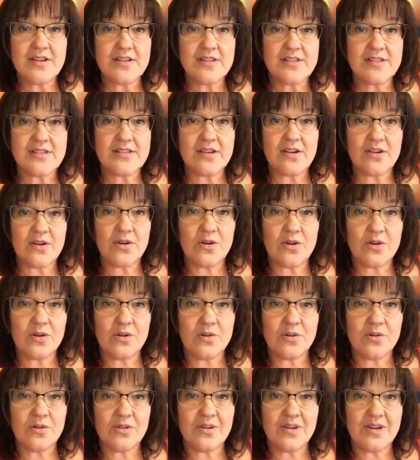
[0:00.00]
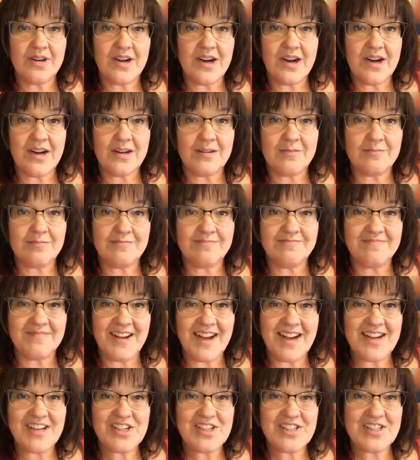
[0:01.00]
So
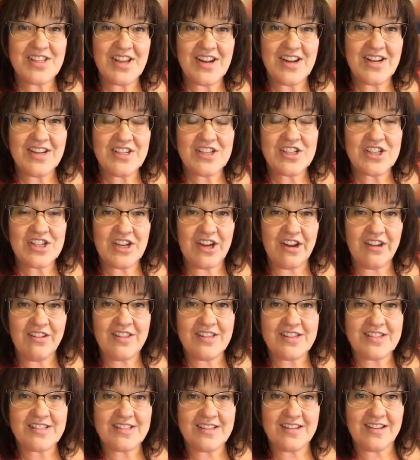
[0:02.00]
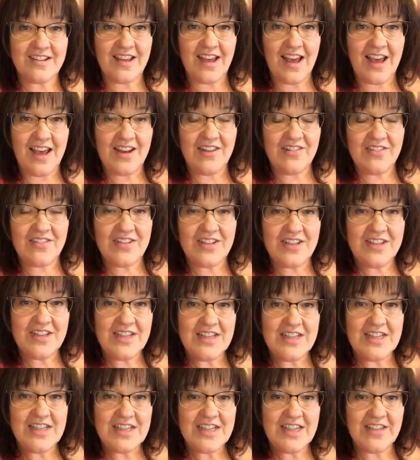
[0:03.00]
I just thought I'd share this and kind of
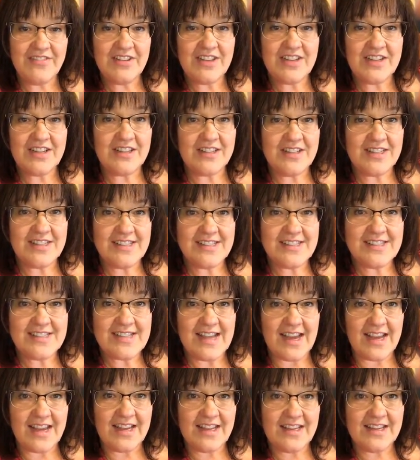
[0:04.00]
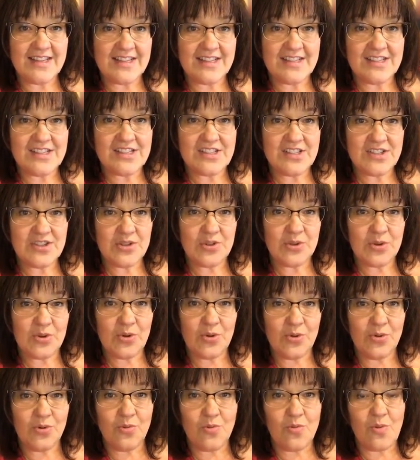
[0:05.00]
give a little insight
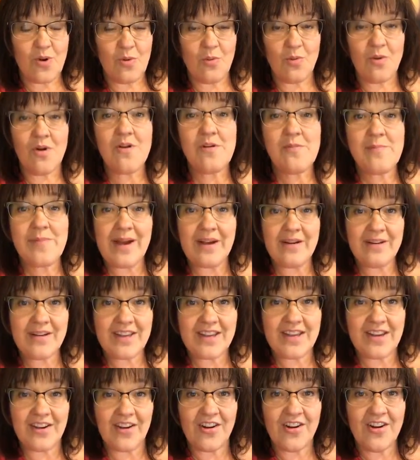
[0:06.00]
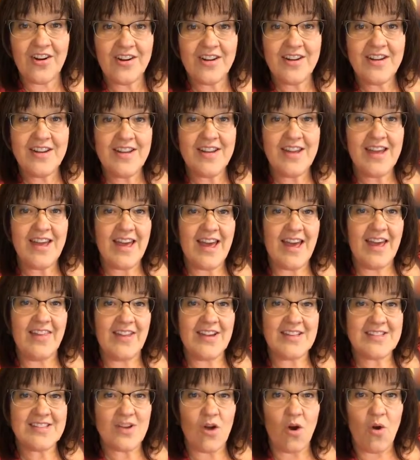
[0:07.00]
into what we're about here. And
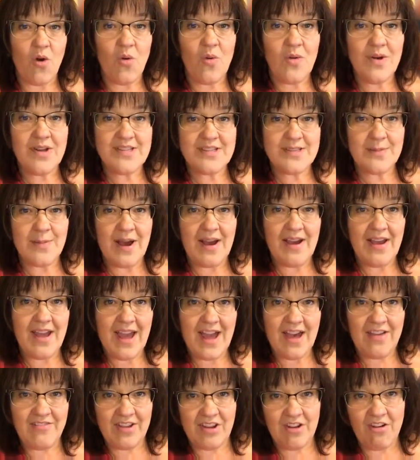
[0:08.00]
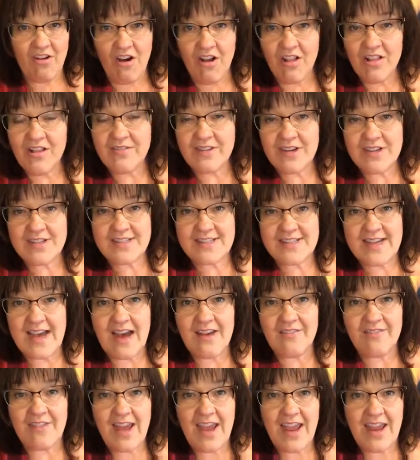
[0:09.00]
that's always about having all of our
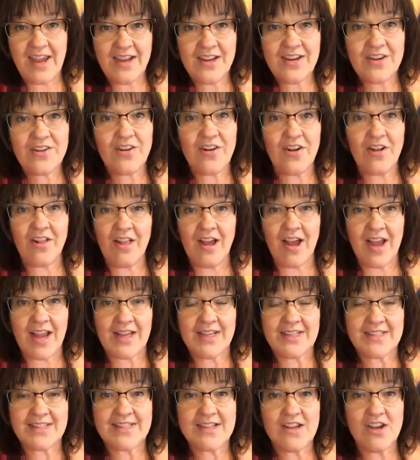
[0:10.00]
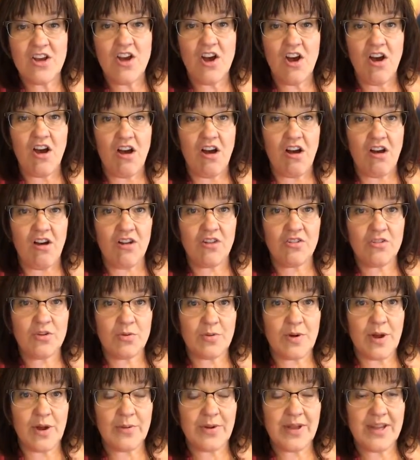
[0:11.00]
staff and our clients all
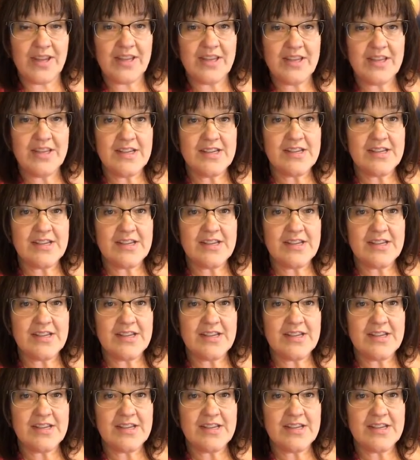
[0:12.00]
growing.